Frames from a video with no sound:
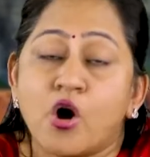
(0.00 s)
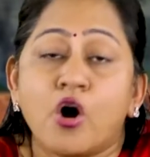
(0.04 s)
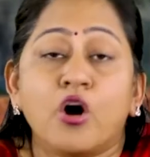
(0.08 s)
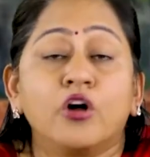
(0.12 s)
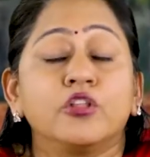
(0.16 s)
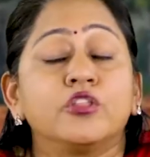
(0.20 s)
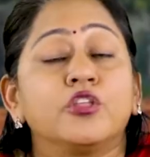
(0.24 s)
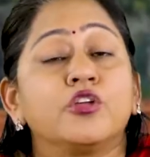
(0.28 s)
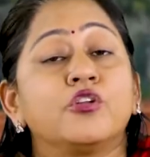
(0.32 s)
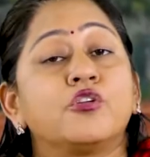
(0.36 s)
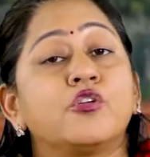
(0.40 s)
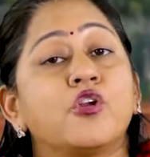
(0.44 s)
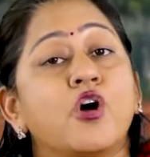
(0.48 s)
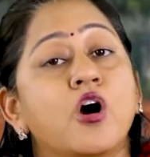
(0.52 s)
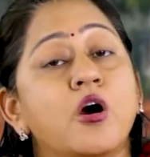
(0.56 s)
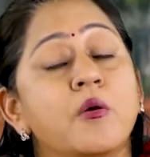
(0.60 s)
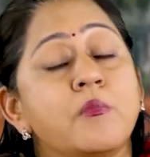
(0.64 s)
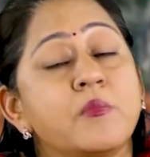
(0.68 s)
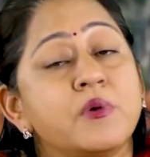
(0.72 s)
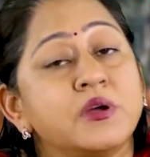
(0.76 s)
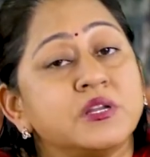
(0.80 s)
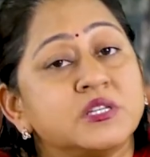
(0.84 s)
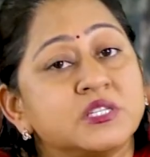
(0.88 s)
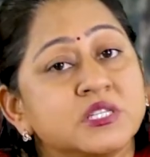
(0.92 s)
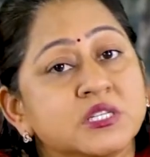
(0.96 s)
or the
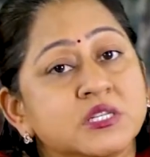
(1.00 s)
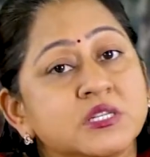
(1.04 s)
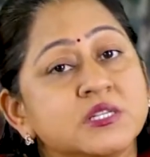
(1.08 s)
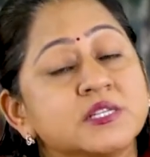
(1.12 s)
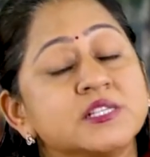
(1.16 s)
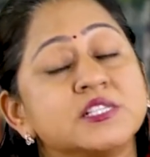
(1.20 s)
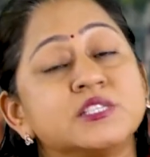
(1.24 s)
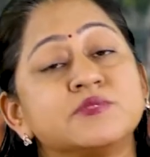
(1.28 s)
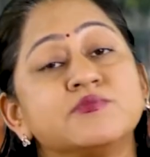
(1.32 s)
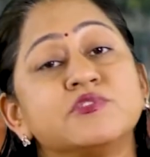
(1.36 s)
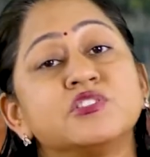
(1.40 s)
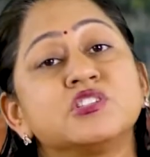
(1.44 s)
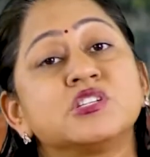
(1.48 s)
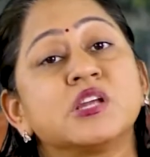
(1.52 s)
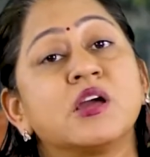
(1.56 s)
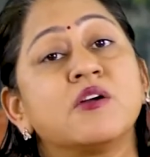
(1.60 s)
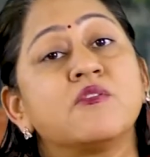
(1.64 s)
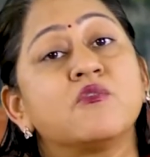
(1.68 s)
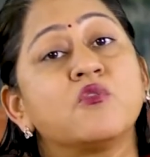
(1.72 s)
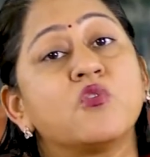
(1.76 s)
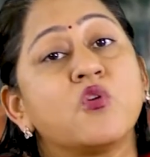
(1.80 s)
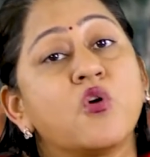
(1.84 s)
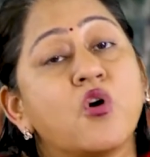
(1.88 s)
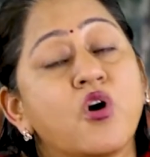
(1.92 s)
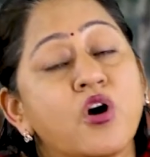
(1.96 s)
raw materials which
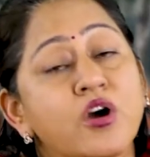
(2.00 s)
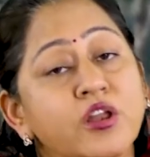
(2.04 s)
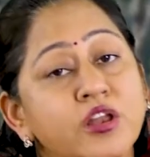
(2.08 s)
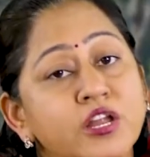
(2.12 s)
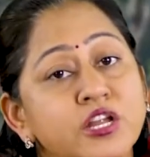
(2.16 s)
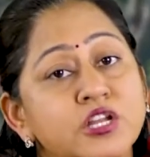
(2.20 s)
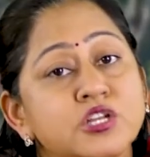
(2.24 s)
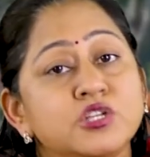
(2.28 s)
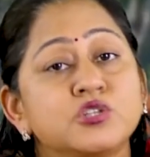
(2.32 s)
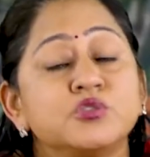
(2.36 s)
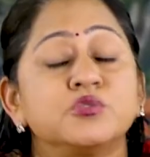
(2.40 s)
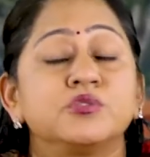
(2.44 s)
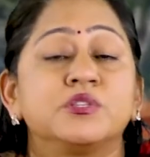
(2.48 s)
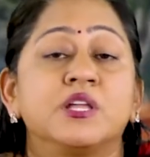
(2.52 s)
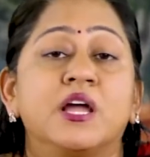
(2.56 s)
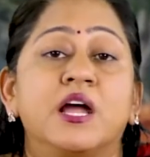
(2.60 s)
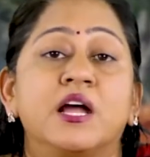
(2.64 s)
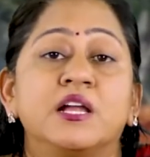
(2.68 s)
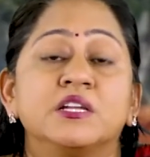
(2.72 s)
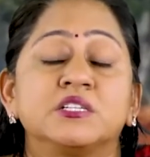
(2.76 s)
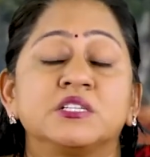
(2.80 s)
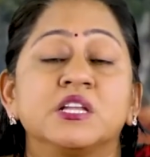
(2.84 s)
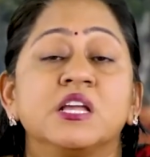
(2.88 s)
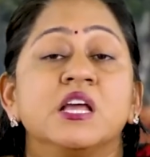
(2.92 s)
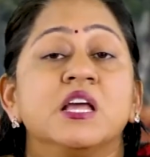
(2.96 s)
have gone into
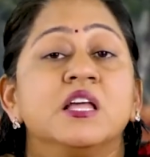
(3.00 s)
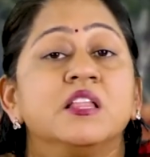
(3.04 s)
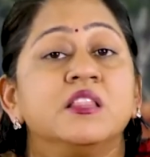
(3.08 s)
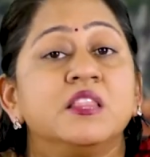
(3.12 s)
that,